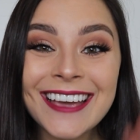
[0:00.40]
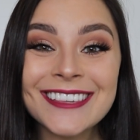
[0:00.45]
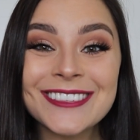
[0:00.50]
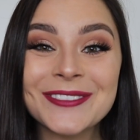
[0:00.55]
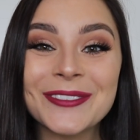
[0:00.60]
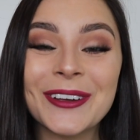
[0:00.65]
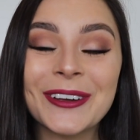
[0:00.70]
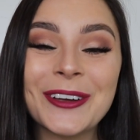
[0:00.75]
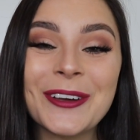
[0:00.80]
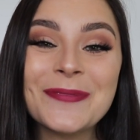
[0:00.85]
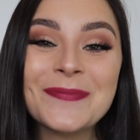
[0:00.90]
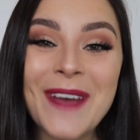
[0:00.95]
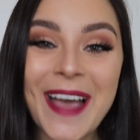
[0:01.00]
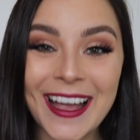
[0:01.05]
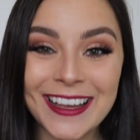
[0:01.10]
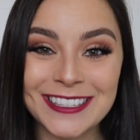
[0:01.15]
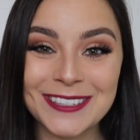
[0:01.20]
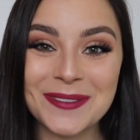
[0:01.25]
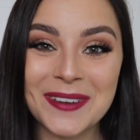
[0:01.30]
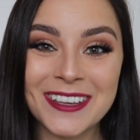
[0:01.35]
guys, welcome
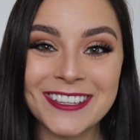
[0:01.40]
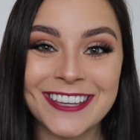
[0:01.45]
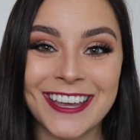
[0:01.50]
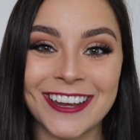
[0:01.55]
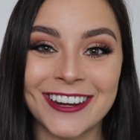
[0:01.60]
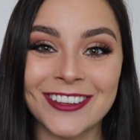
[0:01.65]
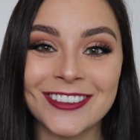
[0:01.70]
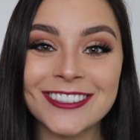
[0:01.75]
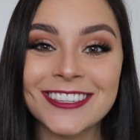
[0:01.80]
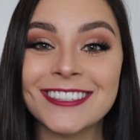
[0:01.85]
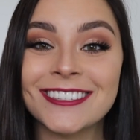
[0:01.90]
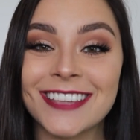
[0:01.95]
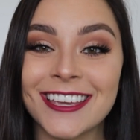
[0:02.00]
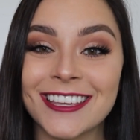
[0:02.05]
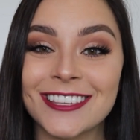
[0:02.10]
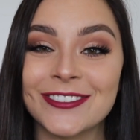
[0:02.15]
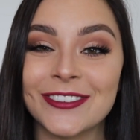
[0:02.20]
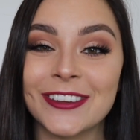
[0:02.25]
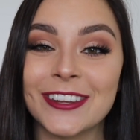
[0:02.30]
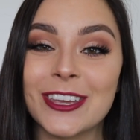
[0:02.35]
back to my channel.
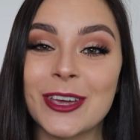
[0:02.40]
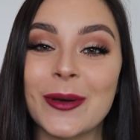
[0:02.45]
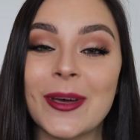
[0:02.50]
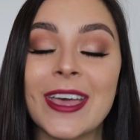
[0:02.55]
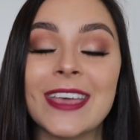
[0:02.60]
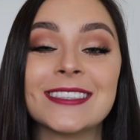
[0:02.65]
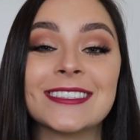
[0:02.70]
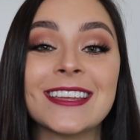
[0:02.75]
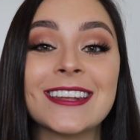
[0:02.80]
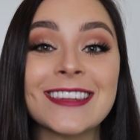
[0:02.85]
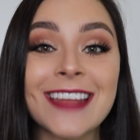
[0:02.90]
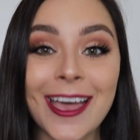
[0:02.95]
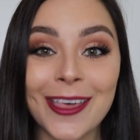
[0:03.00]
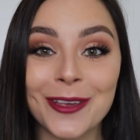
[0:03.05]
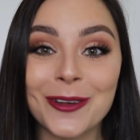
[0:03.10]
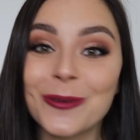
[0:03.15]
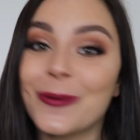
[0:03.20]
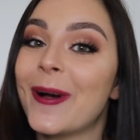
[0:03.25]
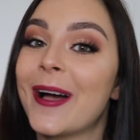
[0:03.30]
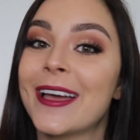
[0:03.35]
Today's video is
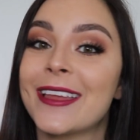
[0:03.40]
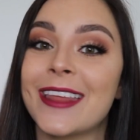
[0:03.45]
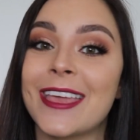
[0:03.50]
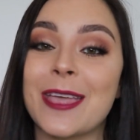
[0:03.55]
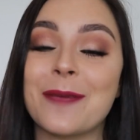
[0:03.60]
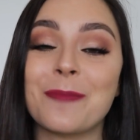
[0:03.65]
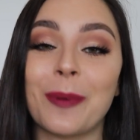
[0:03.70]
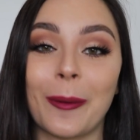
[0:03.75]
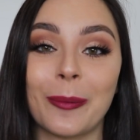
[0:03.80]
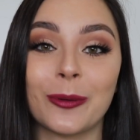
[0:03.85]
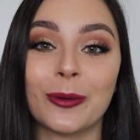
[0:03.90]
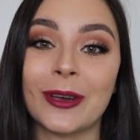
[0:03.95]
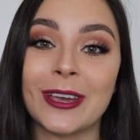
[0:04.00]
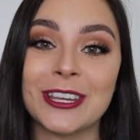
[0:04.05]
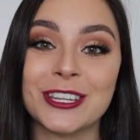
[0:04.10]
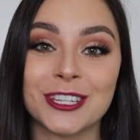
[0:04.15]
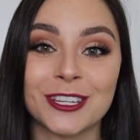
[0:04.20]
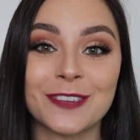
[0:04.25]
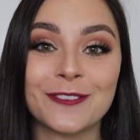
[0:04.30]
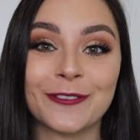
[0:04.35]
another one in
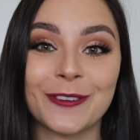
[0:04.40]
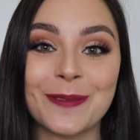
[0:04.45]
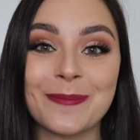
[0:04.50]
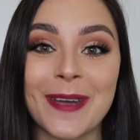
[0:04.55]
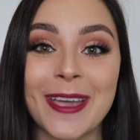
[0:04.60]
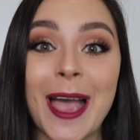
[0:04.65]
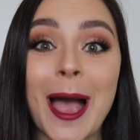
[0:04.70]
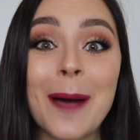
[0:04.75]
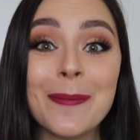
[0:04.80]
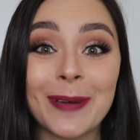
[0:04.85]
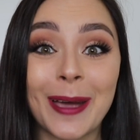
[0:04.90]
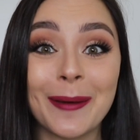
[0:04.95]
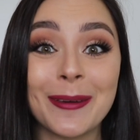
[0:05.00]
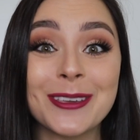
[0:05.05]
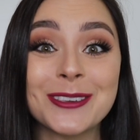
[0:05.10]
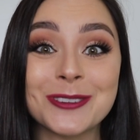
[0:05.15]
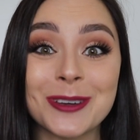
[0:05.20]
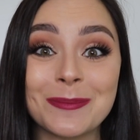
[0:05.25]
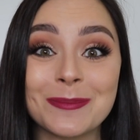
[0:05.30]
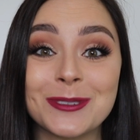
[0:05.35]
preparation for my
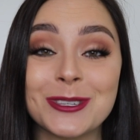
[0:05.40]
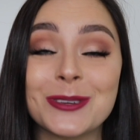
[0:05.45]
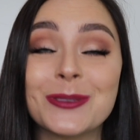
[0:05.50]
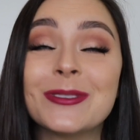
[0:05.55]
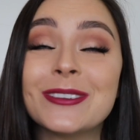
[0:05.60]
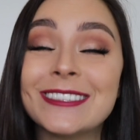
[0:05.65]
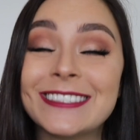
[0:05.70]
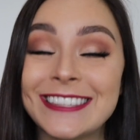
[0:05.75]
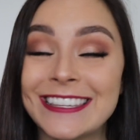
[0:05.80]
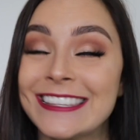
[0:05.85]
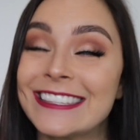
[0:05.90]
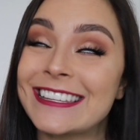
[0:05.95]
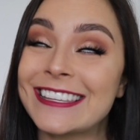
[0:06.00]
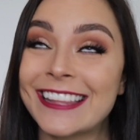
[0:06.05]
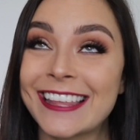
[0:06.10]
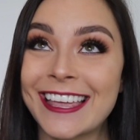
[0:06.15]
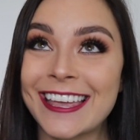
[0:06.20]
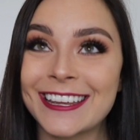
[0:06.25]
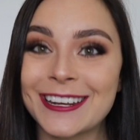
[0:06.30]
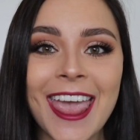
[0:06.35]
upcoming trip to
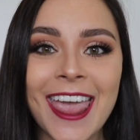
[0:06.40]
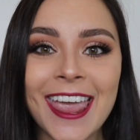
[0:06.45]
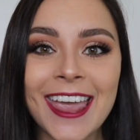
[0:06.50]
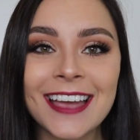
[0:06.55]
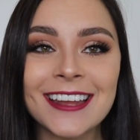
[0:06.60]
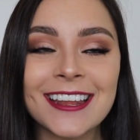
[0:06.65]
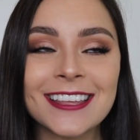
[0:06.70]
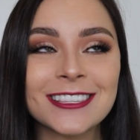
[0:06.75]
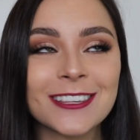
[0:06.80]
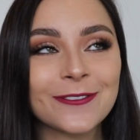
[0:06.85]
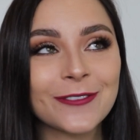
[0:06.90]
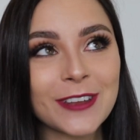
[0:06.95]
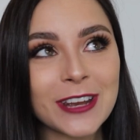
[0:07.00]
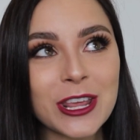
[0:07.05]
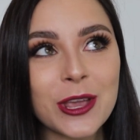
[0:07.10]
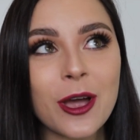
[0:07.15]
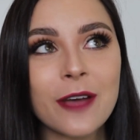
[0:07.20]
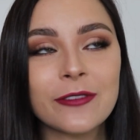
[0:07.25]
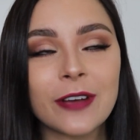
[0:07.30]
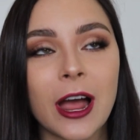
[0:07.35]
Disneyland, and it's a
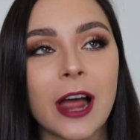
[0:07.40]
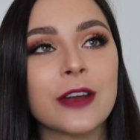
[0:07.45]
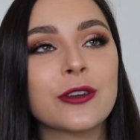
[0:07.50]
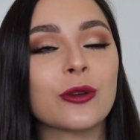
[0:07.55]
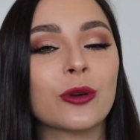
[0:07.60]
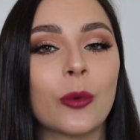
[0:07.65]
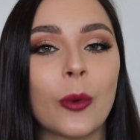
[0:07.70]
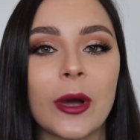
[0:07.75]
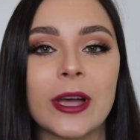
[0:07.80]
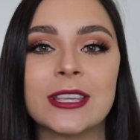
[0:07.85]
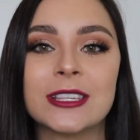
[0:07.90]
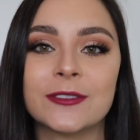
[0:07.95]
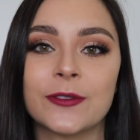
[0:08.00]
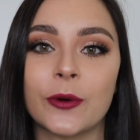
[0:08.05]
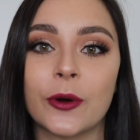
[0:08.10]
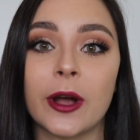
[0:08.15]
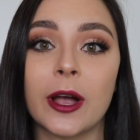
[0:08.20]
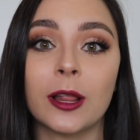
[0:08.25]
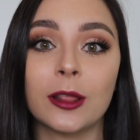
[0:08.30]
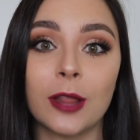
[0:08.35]
video I've gotten requests
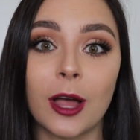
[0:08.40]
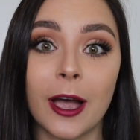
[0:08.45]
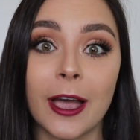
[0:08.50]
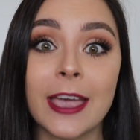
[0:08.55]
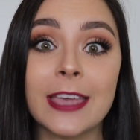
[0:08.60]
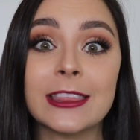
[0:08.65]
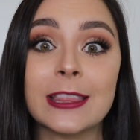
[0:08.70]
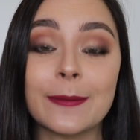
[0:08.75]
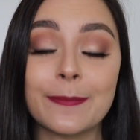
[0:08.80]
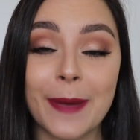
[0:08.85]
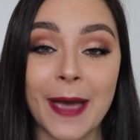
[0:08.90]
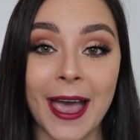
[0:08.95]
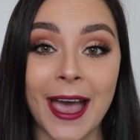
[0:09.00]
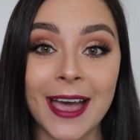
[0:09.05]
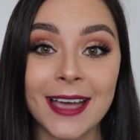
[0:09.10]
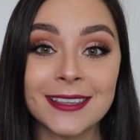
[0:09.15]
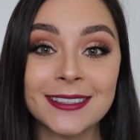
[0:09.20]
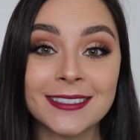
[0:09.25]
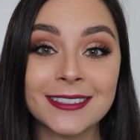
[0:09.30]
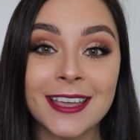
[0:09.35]
for a lot in the
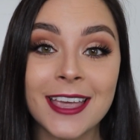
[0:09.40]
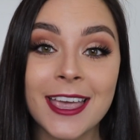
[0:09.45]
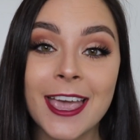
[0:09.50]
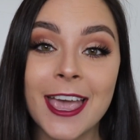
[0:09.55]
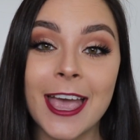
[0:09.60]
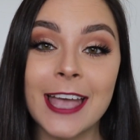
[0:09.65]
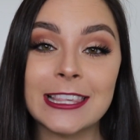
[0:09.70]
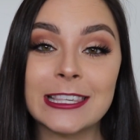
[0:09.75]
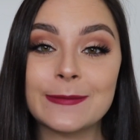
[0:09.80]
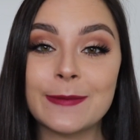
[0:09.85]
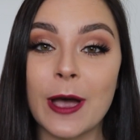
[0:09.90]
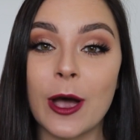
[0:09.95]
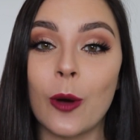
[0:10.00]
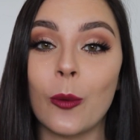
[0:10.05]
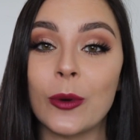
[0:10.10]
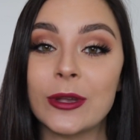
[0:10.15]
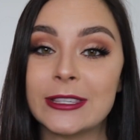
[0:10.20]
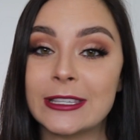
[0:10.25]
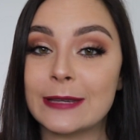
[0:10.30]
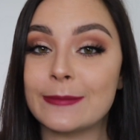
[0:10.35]
past. It's
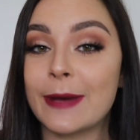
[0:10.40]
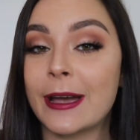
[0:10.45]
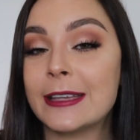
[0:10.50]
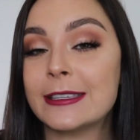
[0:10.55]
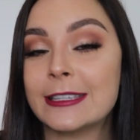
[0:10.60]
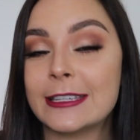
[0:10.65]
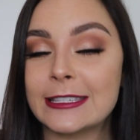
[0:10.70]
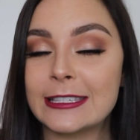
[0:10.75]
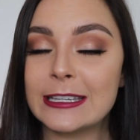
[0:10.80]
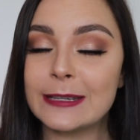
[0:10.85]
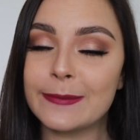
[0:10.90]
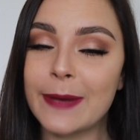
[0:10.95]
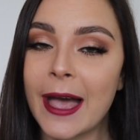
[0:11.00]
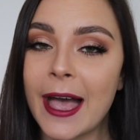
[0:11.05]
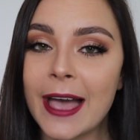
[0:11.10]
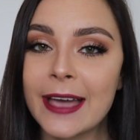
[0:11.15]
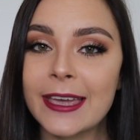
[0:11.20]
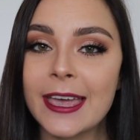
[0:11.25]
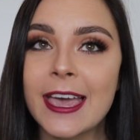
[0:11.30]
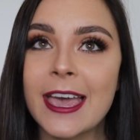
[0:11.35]
about what's in my Disney
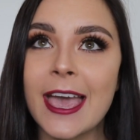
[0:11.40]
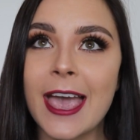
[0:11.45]
bag,